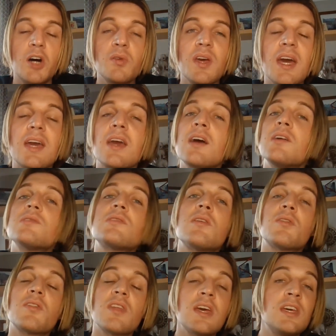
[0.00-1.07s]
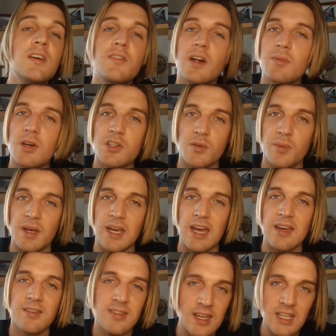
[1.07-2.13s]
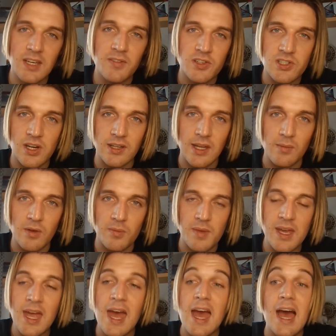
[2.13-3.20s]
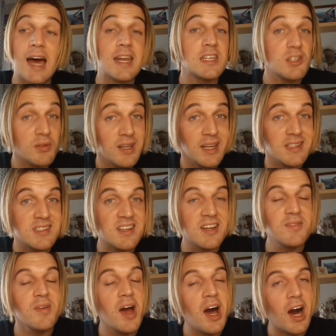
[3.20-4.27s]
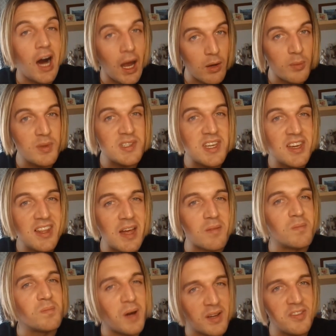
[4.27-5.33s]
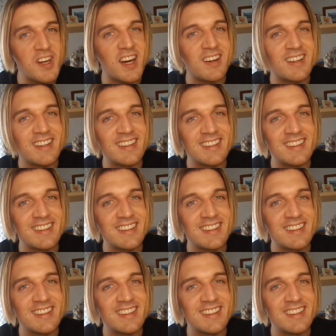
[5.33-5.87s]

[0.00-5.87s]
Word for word: Okay, so thank you very much for being here. Thank you for sharing that with me. And until next time, I will be seeing you then. Bye for now.